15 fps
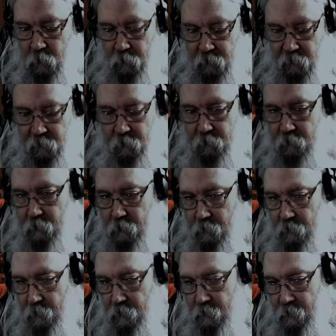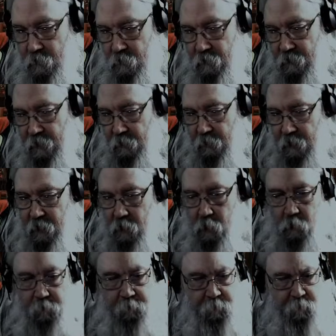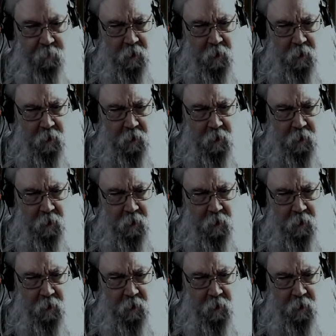Oops. There we go.